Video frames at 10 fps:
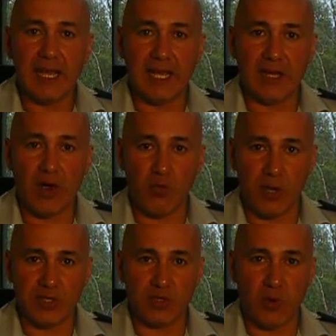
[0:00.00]
in
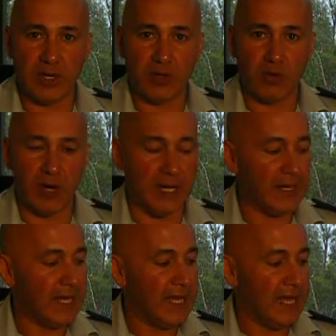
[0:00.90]
Region
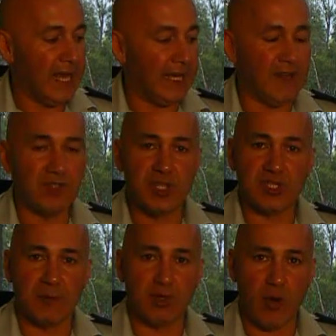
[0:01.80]
23. It gives you
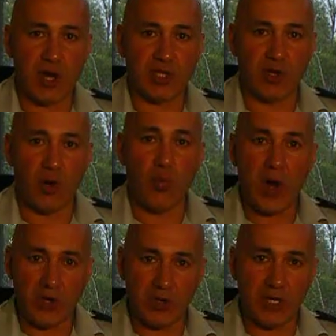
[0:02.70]
some direction on
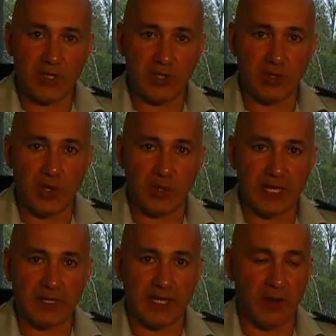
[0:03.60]
when you need to
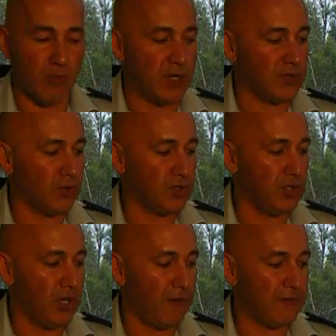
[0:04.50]
contact the regional
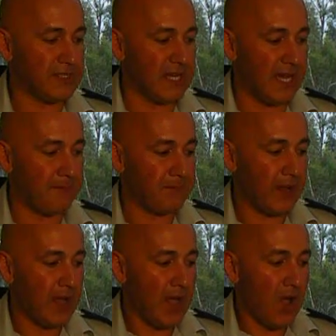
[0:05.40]
duty officer,
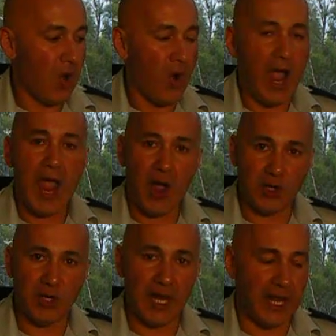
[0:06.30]
how
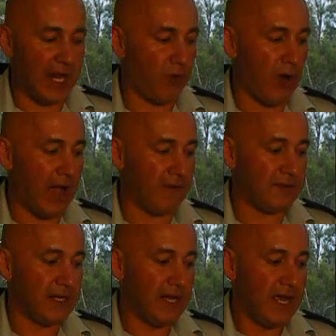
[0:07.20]
you get
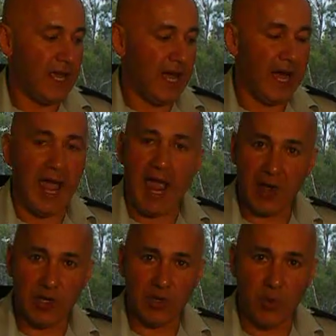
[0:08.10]
aircraft,
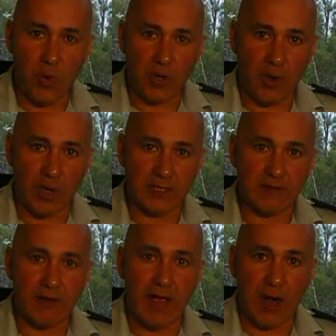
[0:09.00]
how you organise
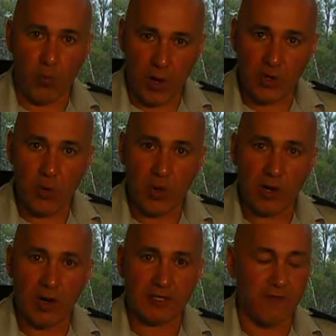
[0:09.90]
and when you
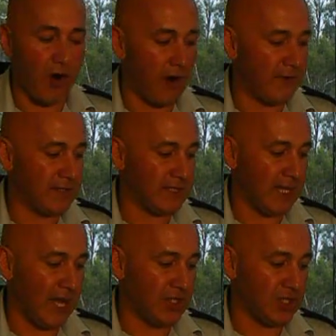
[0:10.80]
organise fire
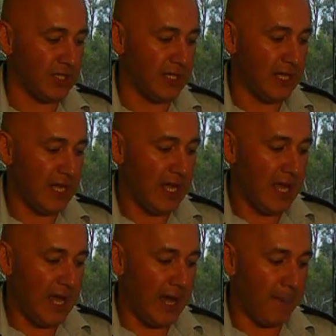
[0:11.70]
investigation,
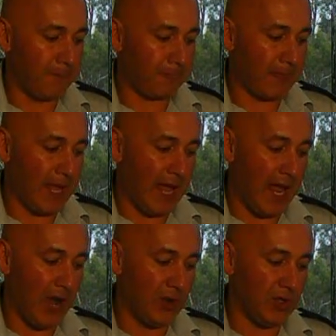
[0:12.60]

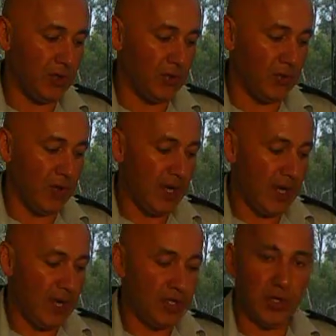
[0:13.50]
how you
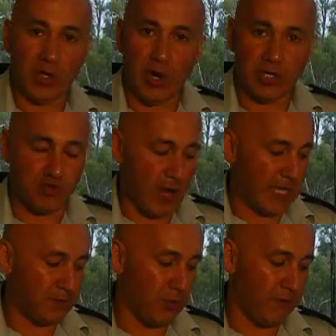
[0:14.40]
utilise
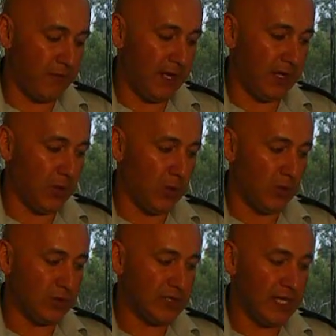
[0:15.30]
transport
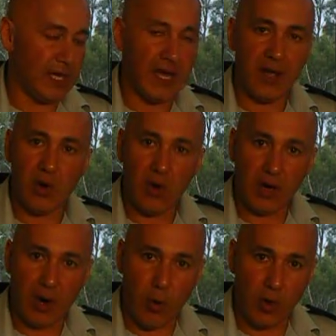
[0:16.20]
vehicles,
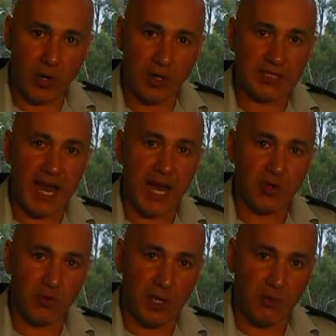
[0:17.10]
organise
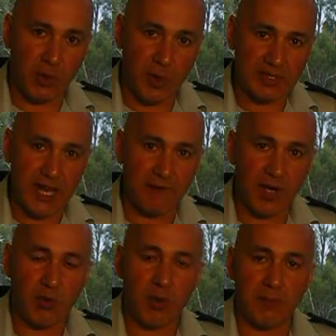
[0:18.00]
catering, request
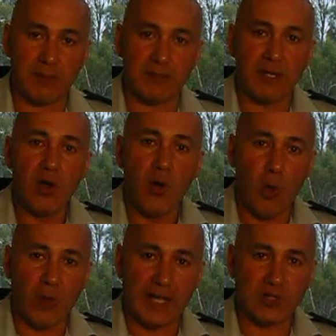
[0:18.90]
heavy equipment,
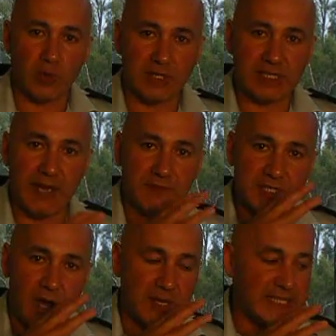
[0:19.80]
all that sort of stuff.
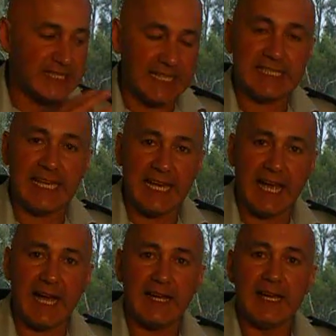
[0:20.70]
So it sits
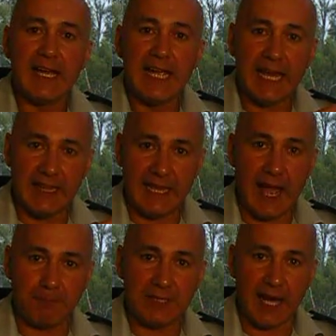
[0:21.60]
here in the
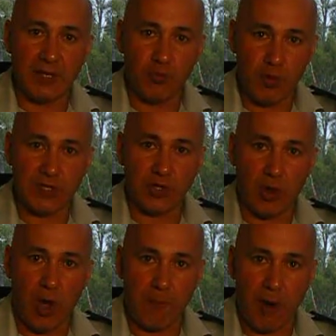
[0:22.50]
updated
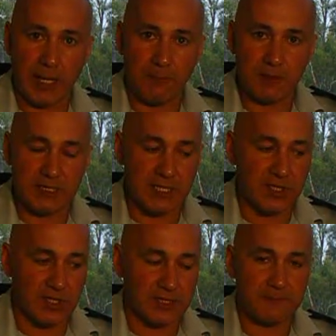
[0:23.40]
regional operating
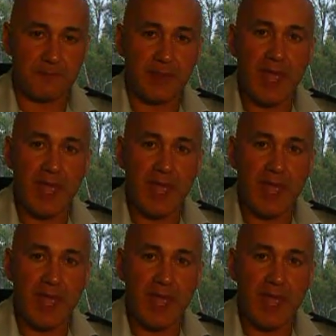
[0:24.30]
procedures.